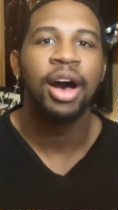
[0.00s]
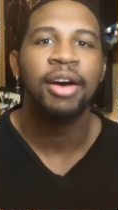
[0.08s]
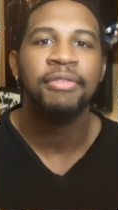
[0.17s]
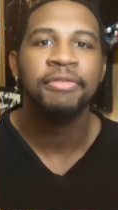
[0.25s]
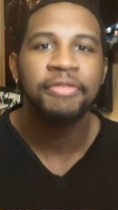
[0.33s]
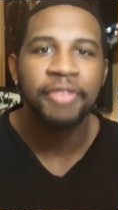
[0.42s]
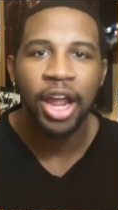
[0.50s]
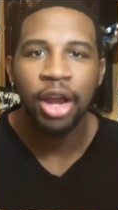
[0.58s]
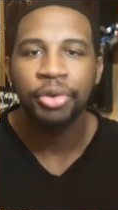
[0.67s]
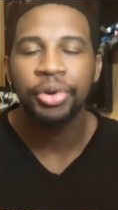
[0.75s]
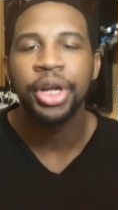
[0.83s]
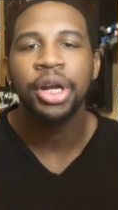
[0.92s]
a
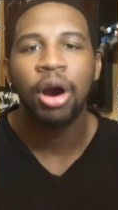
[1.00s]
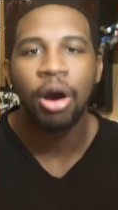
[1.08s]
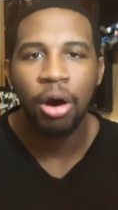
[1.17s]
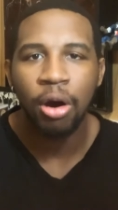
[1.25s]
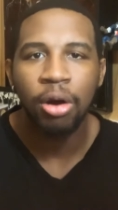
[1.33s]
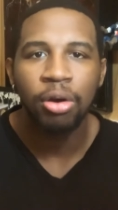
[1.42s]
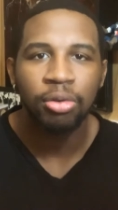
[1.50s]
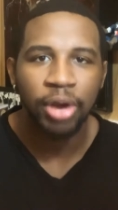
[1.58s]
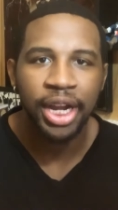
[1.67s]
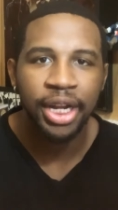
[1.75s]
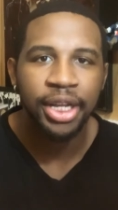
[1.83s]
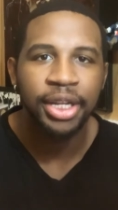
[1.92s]
very R
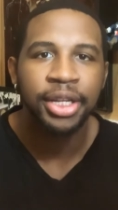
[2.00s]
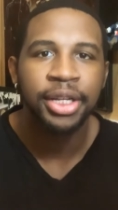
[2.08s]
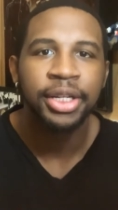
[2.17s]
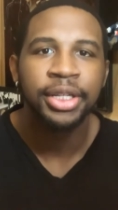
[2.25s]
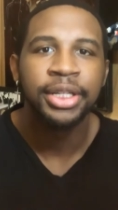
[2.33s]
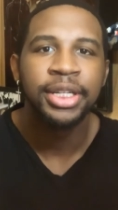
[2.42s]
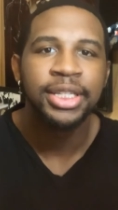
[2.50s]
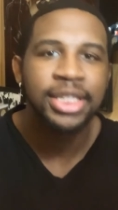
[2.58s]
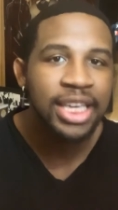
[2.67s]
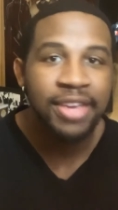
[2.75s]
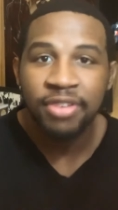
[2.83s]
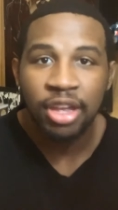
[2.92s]
rated
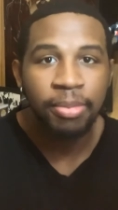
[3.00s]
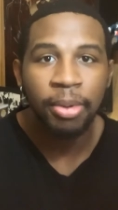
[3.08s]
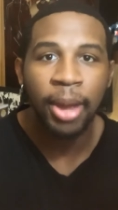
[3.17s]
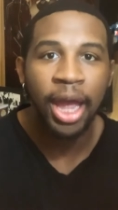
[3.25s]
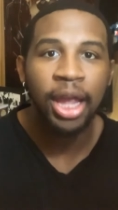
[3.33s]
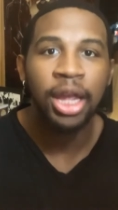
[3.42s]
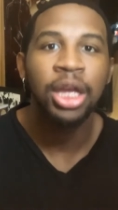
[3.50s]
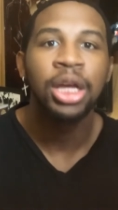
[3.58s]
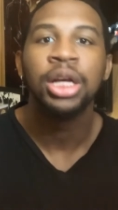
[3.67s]
TVMMA